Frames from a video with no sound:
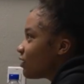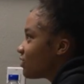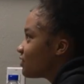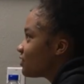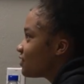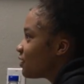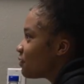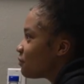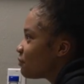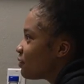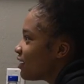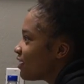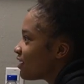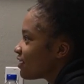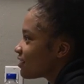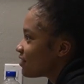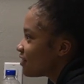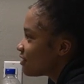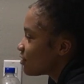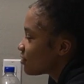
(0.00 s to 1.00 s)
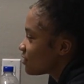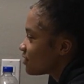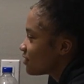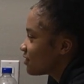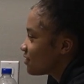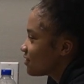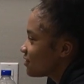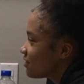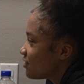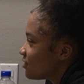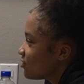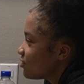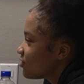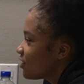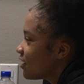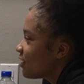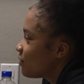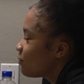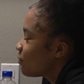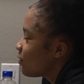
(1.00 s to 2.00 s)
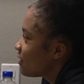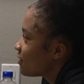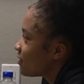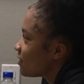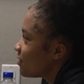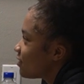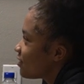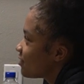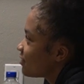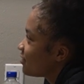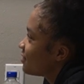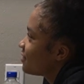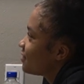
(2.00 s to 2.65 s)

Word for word: y'all step back, literally. You're not even right there.